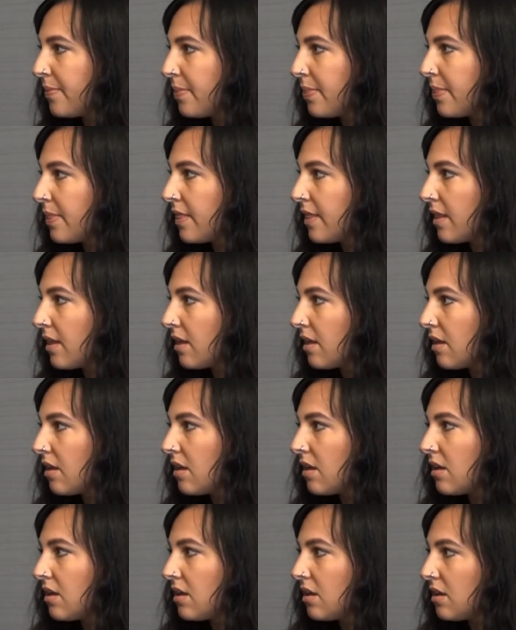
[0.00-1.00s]

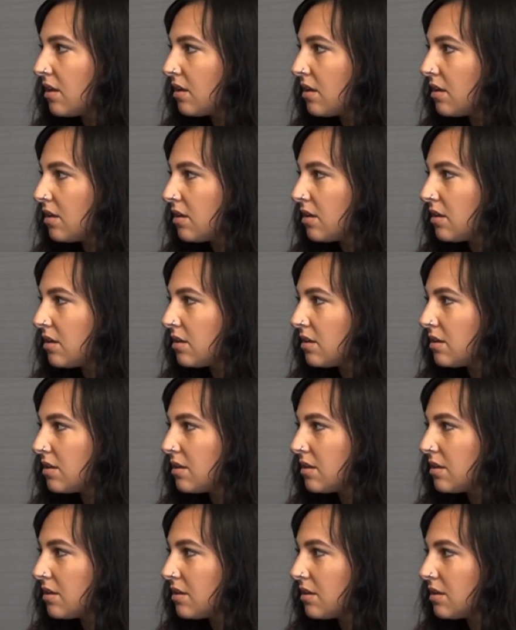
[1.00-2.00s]

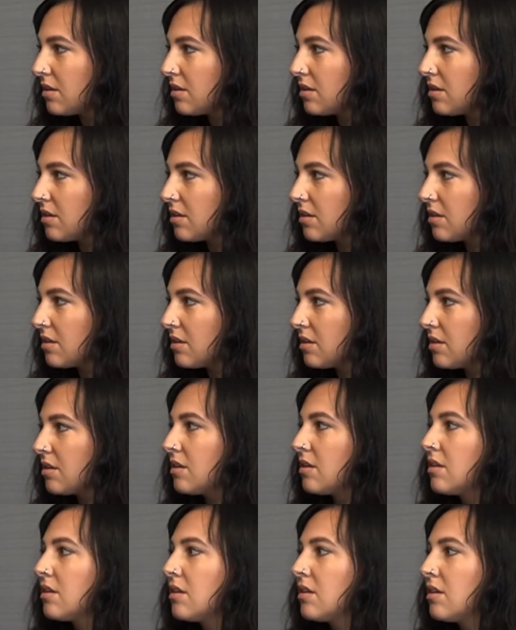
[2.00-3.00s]

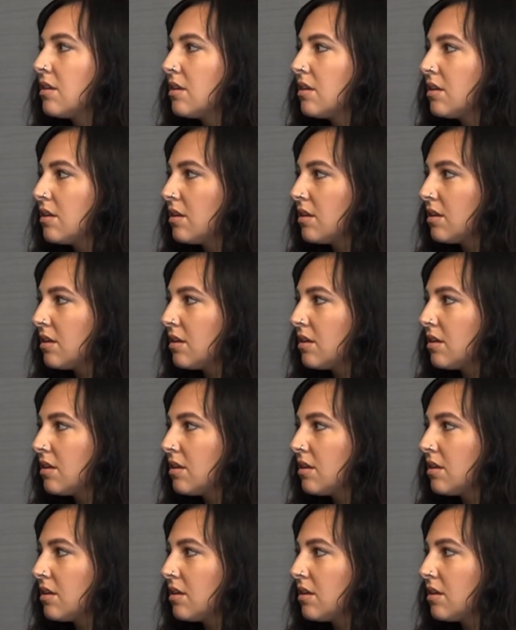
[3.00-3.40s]
No words are spoken by the person on screen.